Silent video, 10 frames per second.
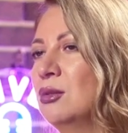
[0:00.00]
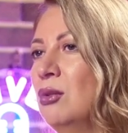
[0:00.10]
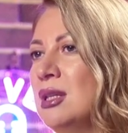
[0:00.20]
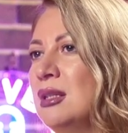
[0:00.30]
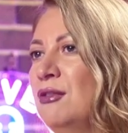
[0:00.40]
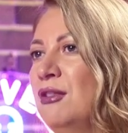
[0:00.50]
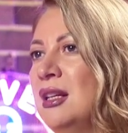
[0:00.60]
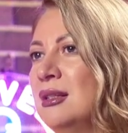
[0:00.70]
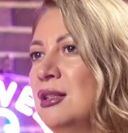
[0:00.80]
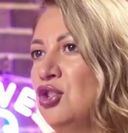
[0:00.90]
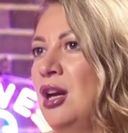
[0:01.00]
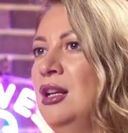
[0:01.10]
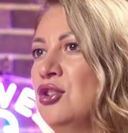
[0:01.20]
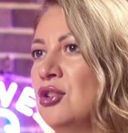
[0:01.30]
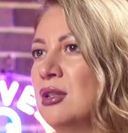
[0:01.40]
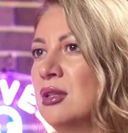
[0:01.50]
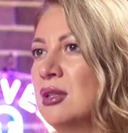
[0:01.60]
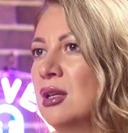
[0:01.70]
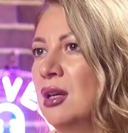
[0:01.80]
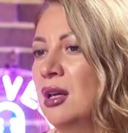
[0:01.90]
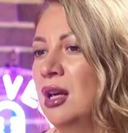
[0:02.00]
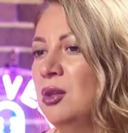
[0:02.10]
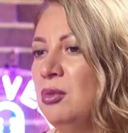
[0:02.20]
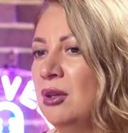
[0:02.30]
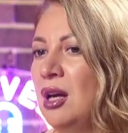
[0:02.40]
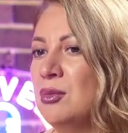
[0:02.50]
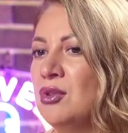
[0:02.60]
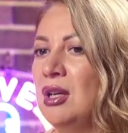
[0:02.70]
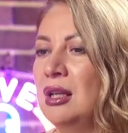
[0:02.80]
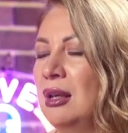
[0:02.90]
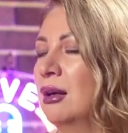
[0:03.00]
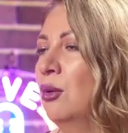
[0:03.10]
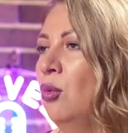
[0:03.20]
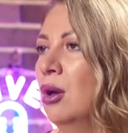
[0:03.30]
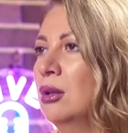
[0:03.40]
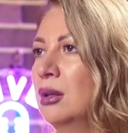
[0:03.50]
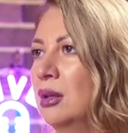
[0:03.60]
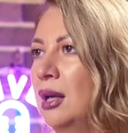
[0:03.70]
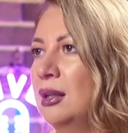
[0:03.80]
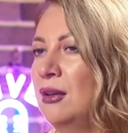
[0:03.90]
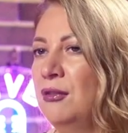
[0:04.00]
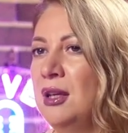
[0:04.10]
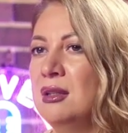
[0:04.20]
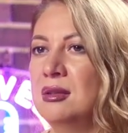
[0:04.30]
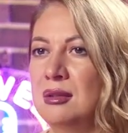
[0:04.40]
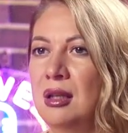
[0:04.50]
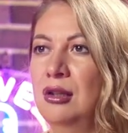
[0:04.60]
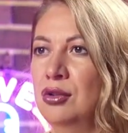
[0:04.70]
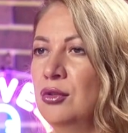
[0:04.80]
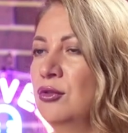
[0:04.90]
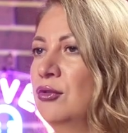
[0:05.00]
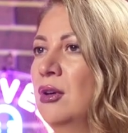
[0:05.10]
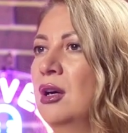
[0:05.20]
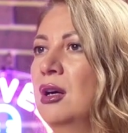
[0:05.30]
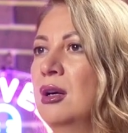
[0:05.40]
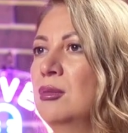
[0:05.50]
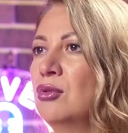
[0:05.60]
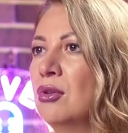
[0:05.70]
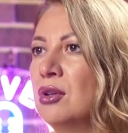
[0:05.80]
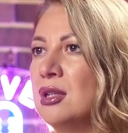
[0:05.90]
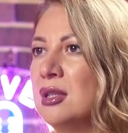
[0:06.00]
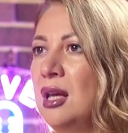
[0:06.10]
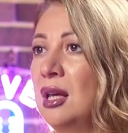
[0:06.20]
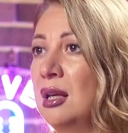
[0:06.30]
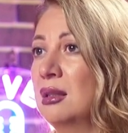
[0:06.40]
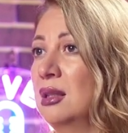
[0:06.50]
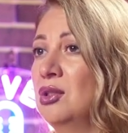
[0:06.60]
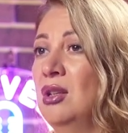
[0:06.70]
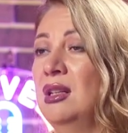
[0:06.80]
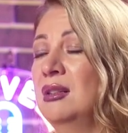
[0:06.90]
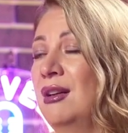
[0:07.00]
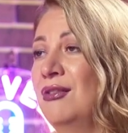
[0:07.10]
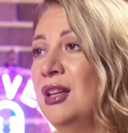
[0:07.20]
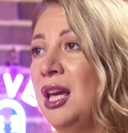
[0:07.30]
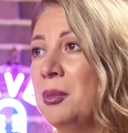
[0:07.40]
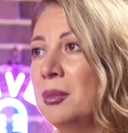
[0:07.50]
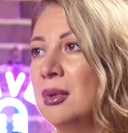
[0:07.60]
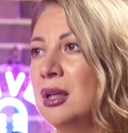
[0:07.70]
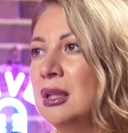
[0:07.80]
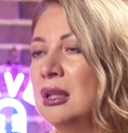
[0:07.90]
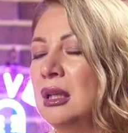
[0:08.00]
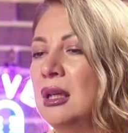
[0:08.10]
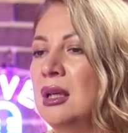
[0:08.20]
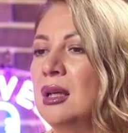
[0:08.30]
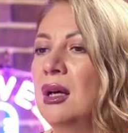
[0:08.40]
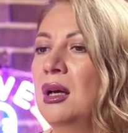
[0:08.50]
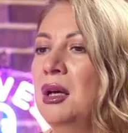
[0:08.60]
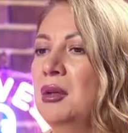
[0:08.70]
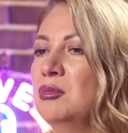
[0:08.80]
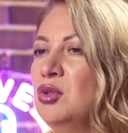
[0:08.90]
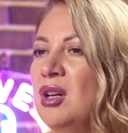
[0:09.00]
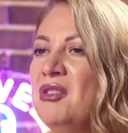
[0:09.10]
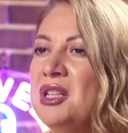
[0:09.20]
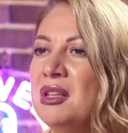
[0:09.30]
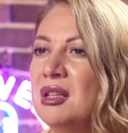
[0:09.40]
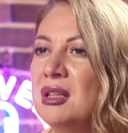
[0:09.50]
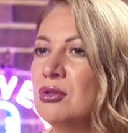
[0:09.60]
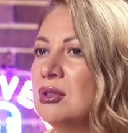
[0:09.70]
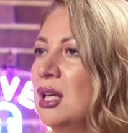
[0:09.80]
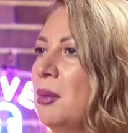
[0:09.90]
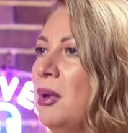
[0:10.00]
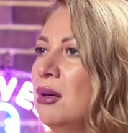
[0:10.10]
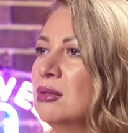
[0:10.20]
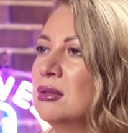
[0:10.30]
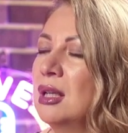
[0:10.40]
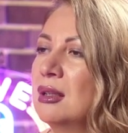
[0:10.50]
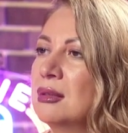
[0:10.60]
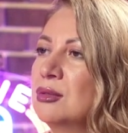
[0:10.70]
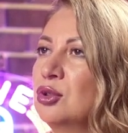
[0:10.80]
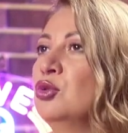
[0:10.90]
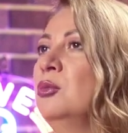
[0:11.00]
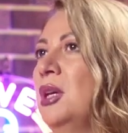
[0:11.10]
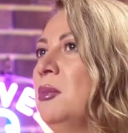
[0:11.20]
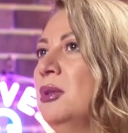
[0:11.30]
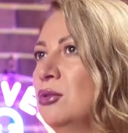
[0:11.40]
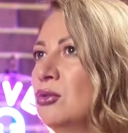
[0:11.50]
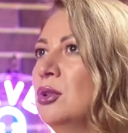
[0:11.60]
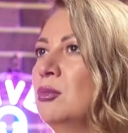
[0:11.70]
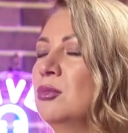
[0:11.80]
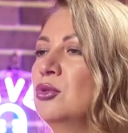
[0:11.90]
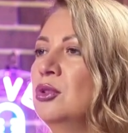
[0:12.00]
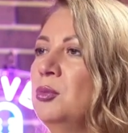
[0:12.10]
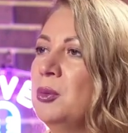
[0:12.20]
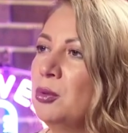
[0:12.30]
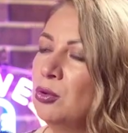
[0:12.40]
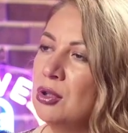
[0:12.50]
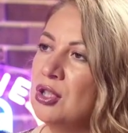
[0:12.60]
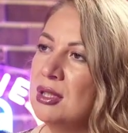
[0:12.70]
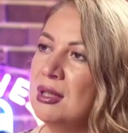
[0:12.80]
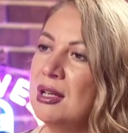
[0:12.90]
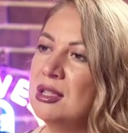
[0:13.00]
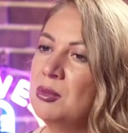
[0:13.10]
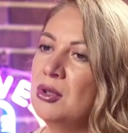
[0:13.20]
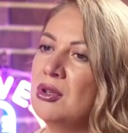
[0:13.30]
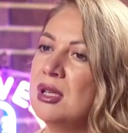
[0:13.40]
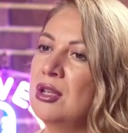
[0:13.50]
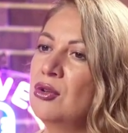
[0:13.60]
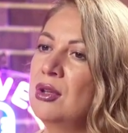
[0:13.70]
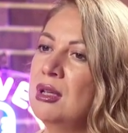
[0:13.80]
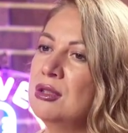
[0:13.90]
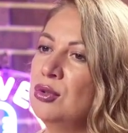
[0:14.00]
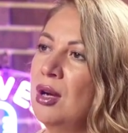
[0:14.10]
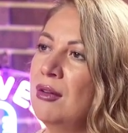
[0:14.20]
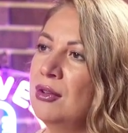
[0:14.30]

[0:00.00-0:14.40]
once they face the challenges, it becomes really like a wall. And I face a lot of brokers saying it's really a tough game. Do you have anything to say about to the people who are just starting? Because I know that you have a